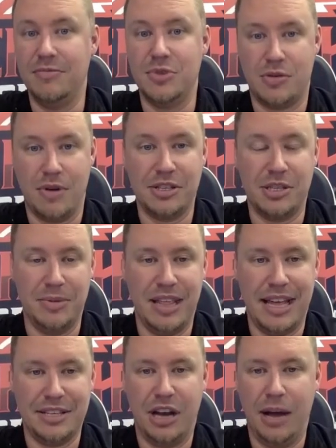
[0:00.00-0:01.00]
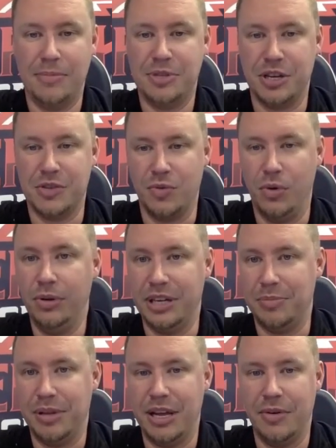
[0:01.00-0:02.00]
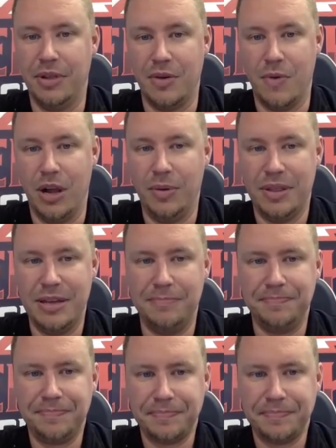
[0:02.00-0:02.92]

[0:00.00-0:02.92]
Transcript: thrust him into that top 6 role, and he played really well with it.